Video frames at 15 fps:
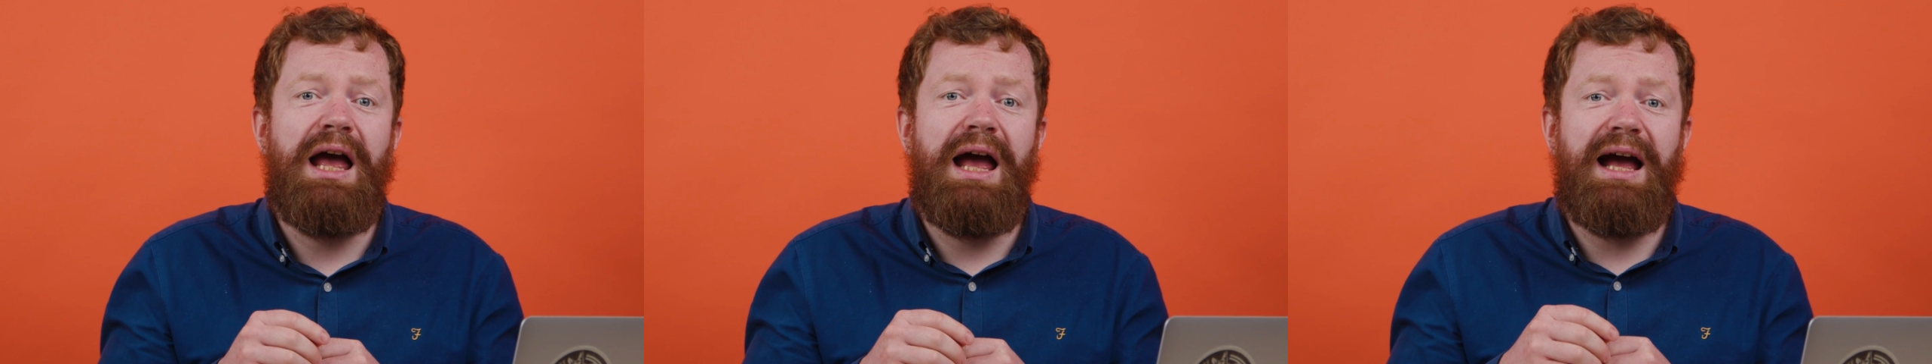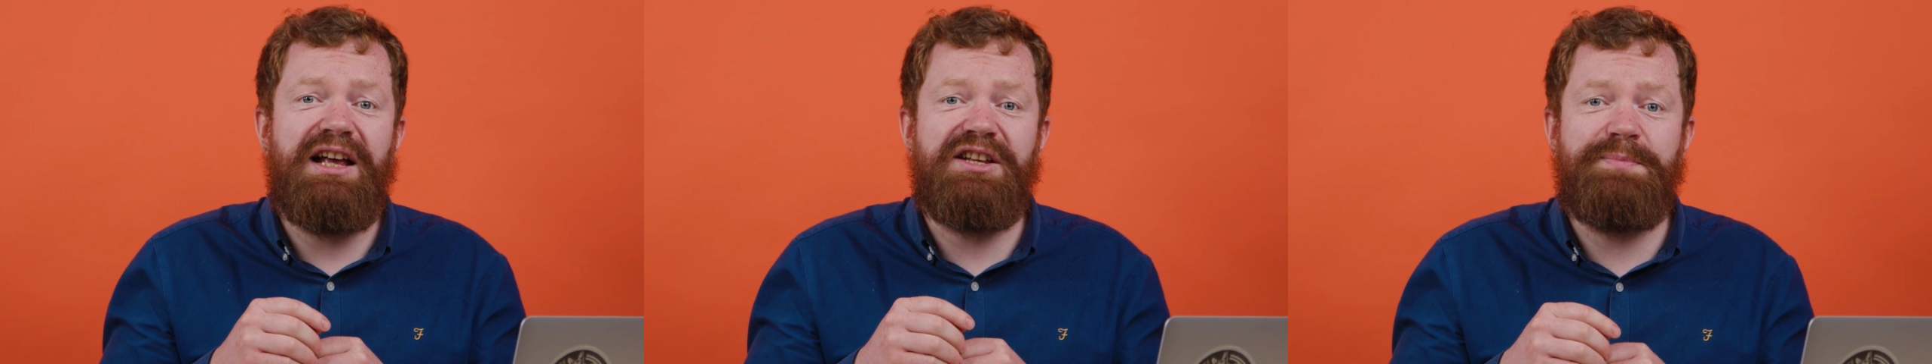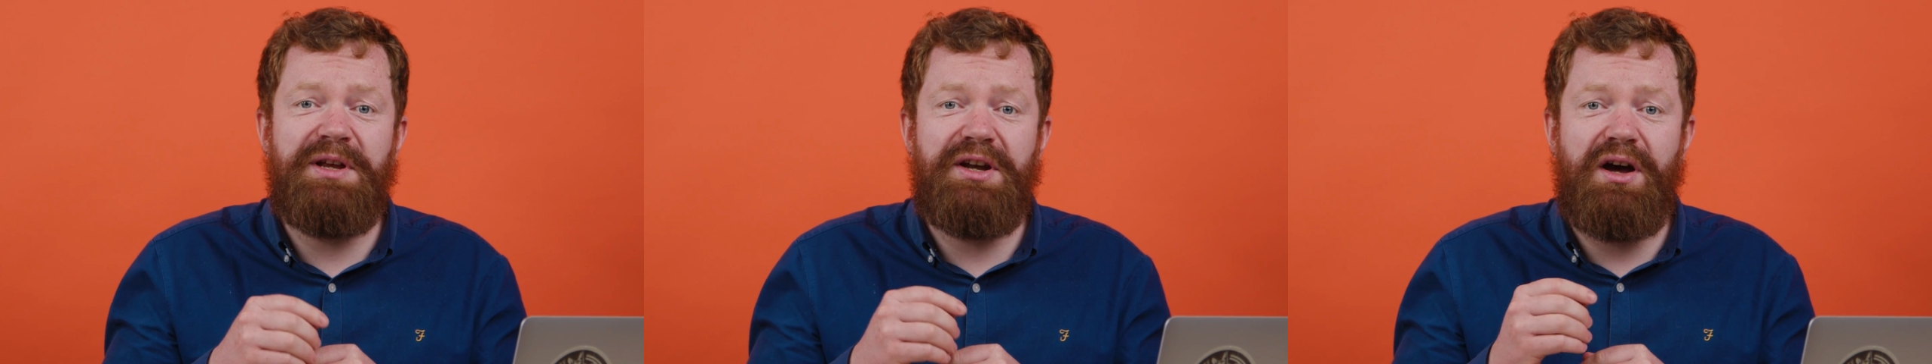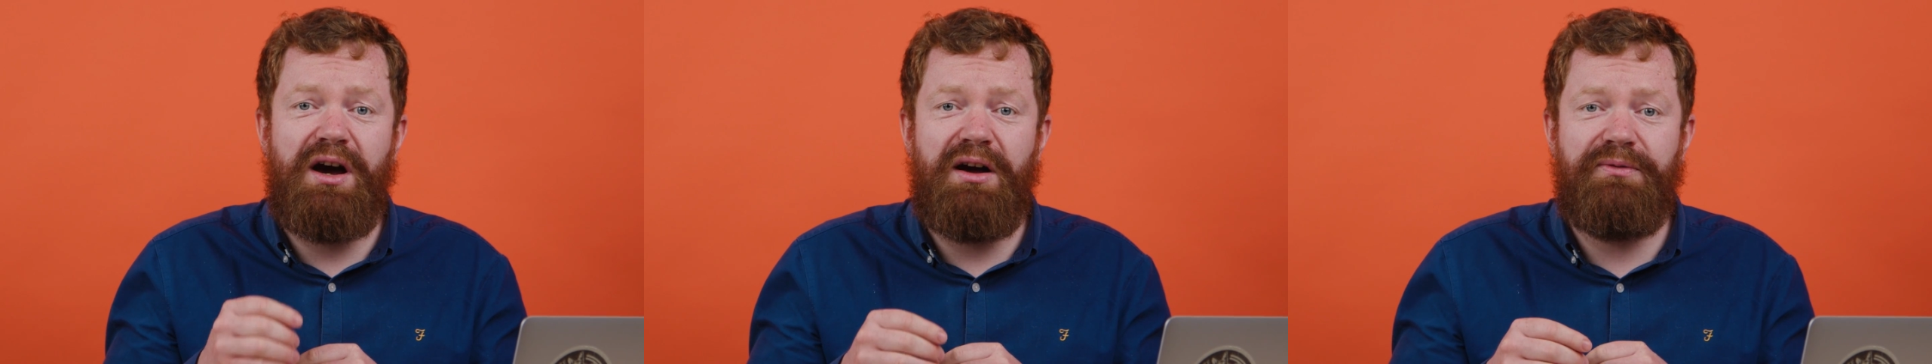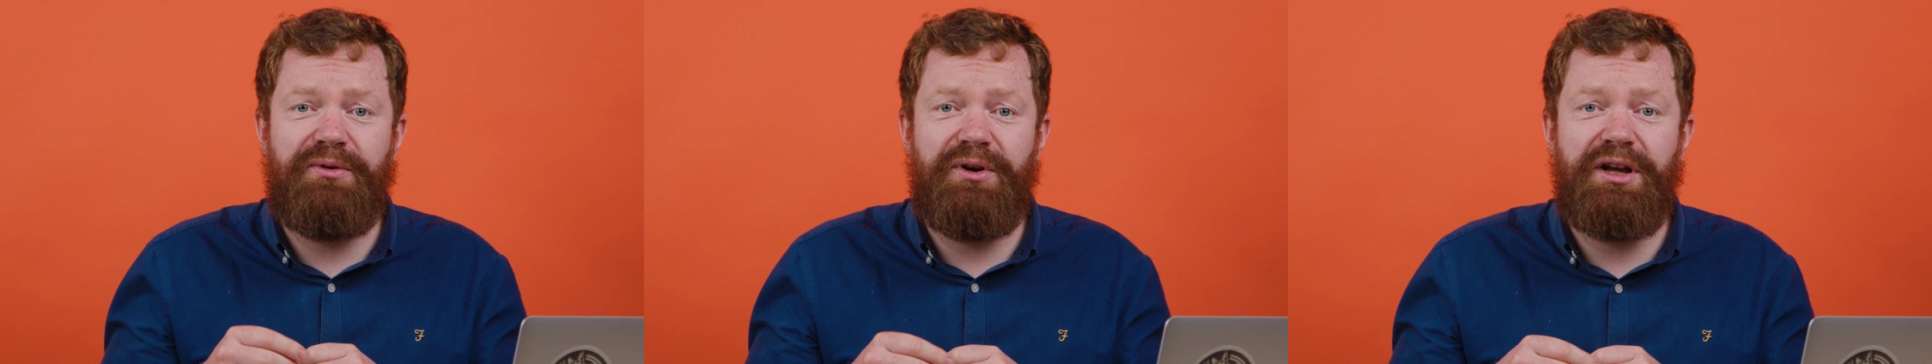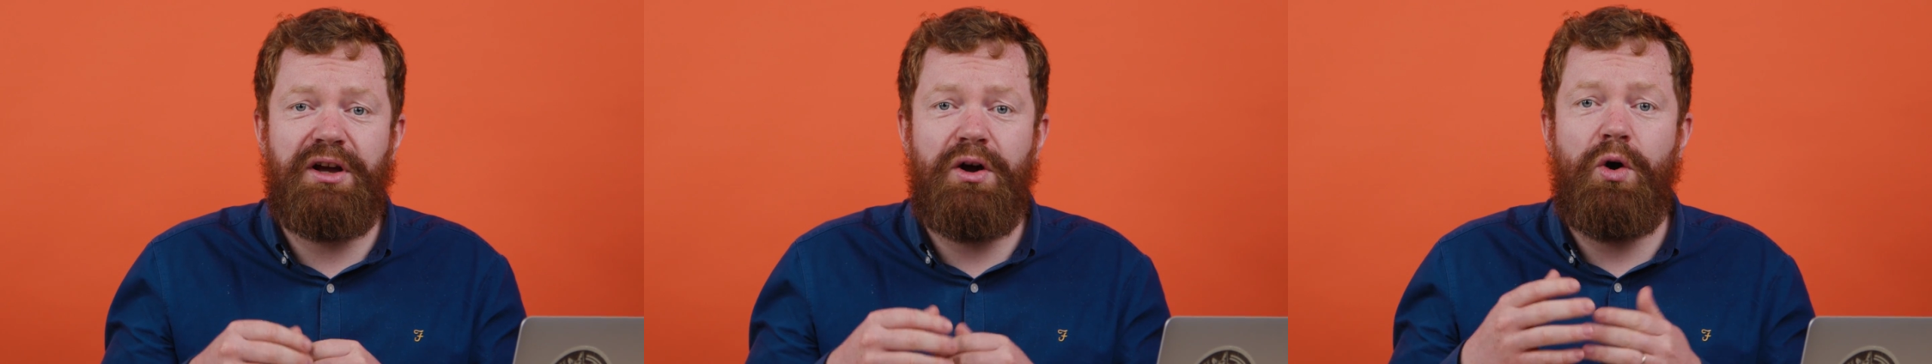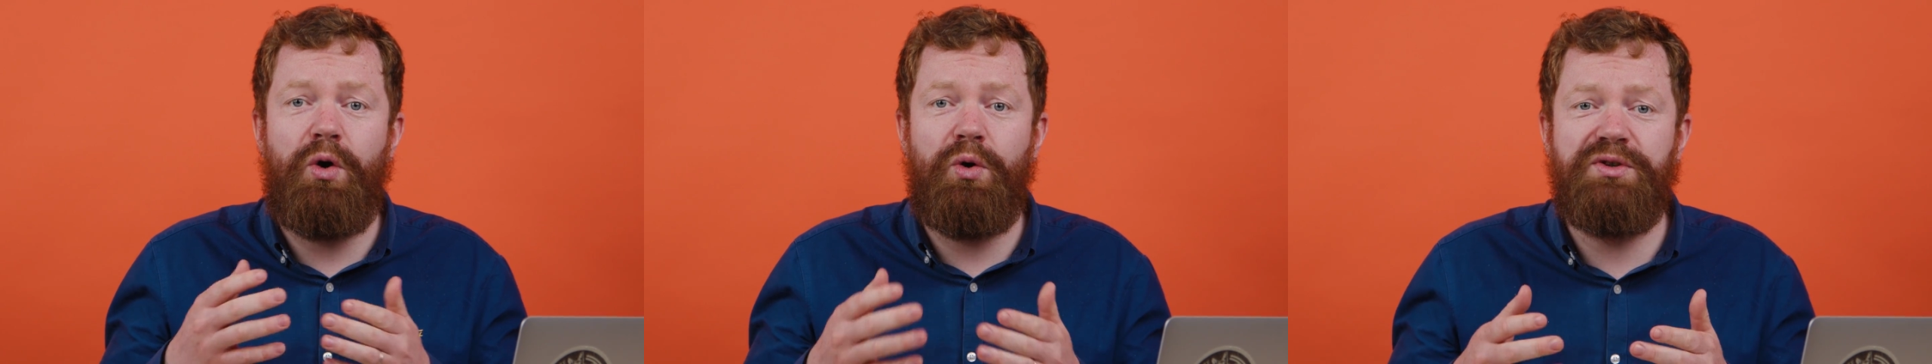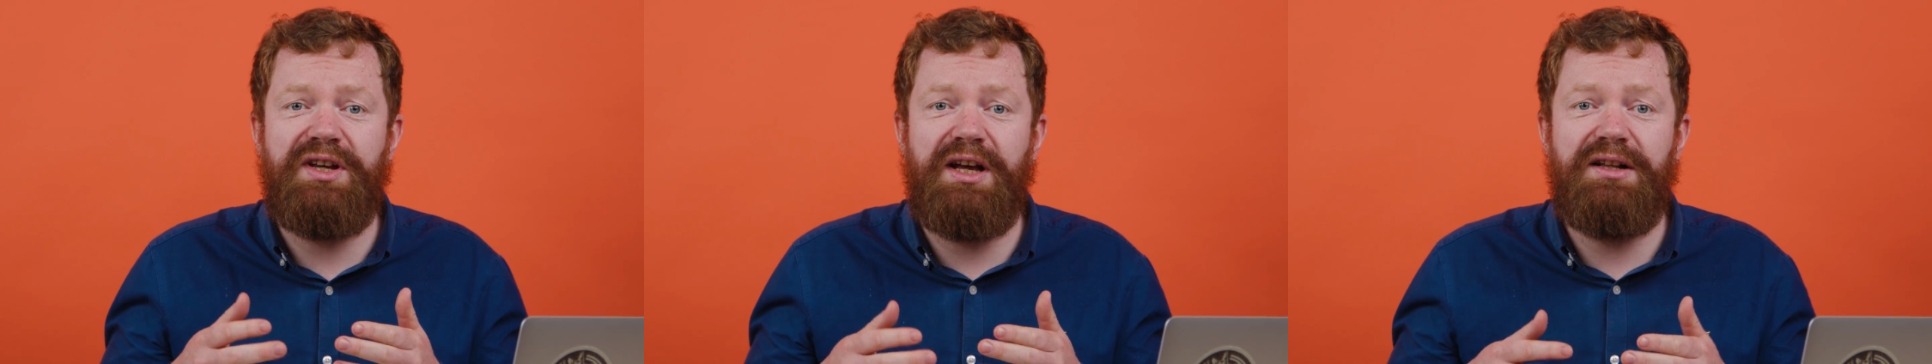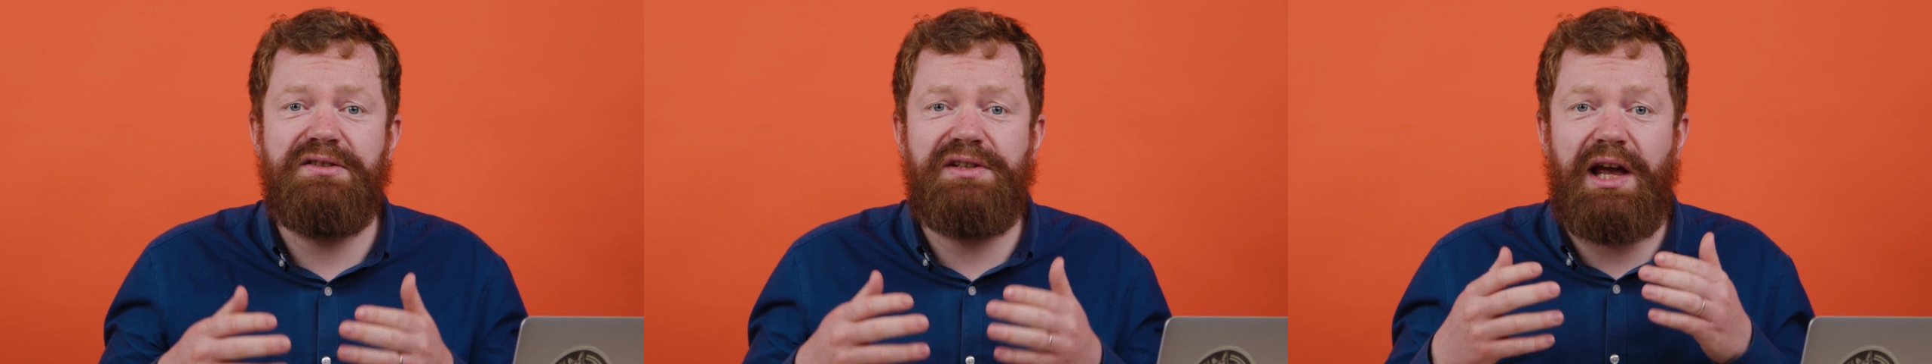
has been offering hotels